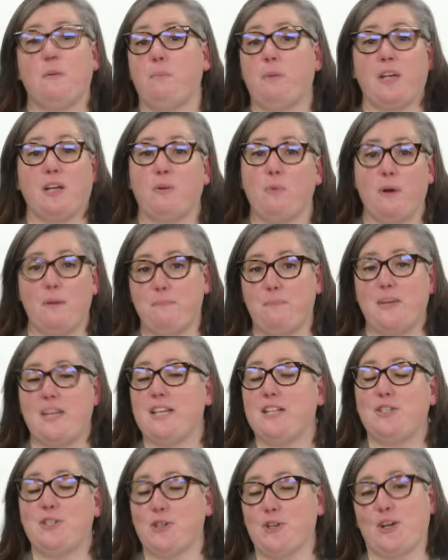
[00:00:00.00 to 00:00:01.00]
pick what
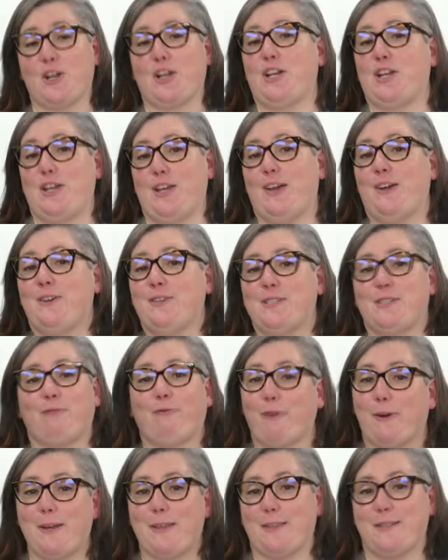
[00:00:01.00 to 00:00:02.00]
beads you're going to use
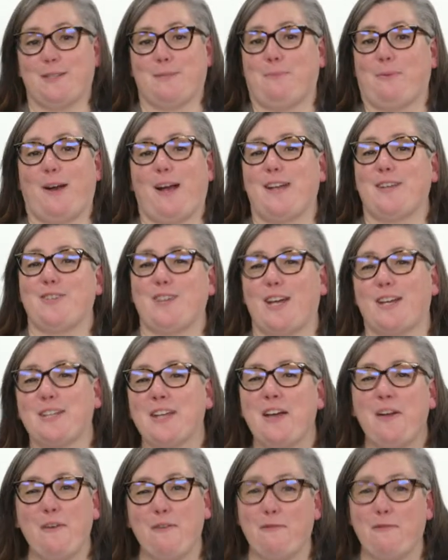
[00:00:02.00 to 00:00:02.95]
for this project.